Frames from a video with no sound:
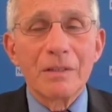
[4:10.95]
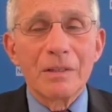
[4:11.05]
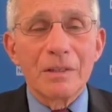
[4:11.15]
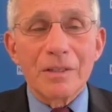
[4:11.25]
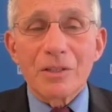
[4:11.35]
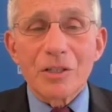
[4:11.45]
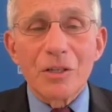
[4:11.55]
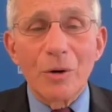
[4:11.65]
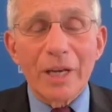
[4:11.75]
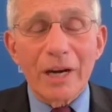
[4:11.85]
This is
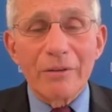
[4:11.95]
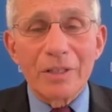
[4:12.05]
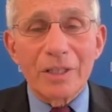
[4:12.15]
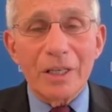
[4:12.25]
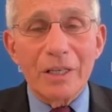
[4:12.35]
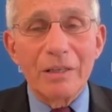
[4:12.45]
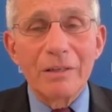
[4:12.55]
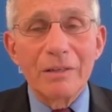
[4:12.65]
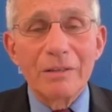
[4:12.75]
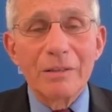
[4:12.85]
no guarantee,
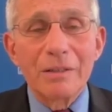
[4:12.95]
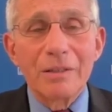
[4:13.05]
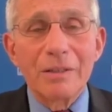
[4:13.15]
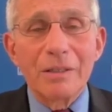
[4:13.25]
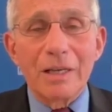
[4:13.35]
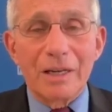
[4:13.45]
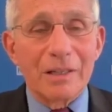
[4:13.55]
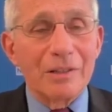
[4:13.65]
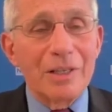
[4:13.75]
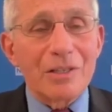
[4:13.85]
and
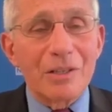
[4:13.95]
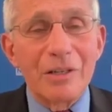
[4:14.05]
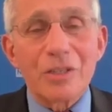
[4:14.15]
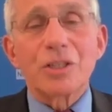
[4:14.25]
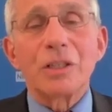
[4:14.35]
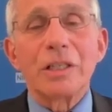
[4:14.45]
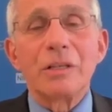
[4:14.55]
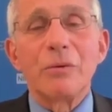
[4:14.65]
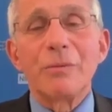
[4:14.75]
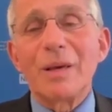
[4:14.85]
at least
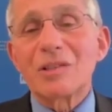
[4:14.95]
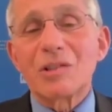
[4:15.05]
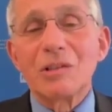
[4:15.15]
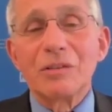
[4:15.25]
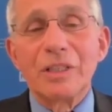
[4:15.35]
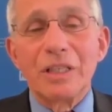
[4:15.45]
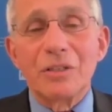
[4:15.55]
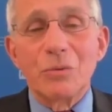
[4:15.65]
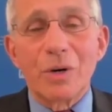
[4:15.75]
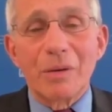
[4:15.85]
initially, we may still need
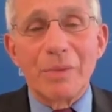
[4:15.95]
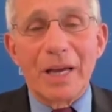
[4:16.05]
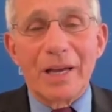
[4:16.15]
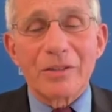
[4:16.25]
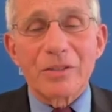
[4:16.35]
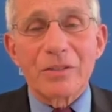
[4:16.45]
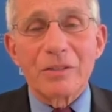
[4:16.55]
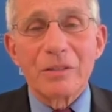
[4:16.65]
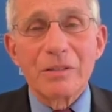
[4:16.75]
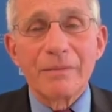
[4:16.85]
to wear
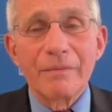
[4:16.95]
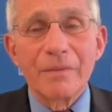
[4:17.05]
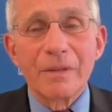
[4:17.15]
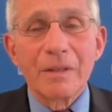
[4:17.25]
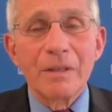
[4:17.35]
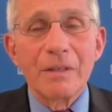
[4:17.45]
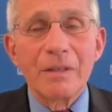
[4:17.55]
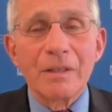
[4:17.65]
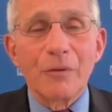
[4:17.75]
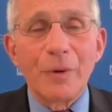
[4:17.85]
masks.
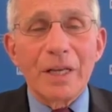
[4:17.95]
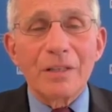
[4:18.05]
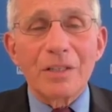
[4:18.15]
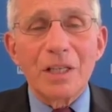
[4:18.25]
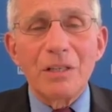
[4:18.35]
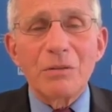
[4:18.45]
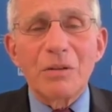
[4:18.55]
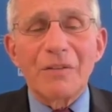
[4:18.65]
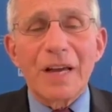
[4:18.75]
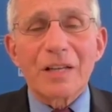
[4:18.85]
If we continue
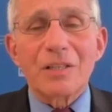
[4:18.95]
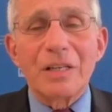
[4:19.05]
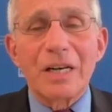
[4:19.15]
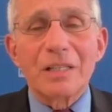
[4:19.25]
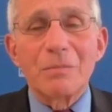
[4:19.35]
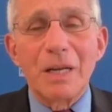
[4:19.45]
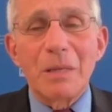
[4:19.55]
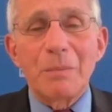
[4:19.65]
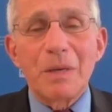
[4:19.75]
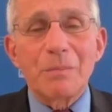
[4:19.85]
to vaccinate as many
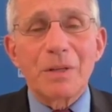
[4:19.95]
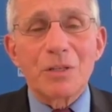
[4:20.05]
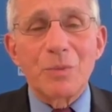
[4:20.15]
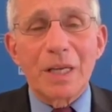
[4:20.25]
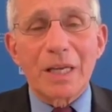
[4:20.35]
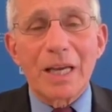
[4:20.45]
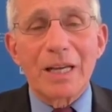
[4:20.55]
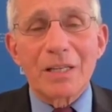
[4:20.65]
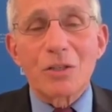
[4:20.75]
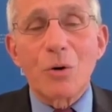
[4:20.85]
people as we
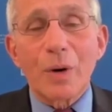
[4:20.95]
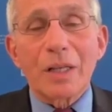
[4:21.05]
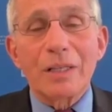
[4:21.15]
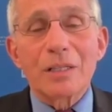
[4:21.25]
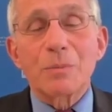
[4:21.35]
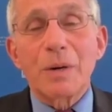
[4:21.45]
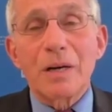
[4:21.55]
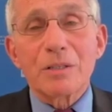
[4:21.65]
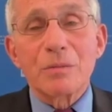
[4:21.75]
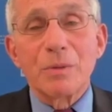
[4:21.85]
can as quickly as
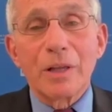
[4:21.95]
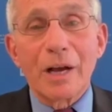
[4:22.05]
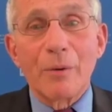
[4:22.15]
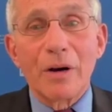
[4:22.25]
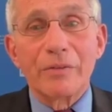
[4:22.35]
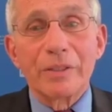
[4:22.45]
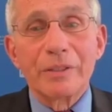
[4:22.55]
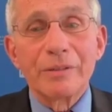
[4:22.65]
possible, however,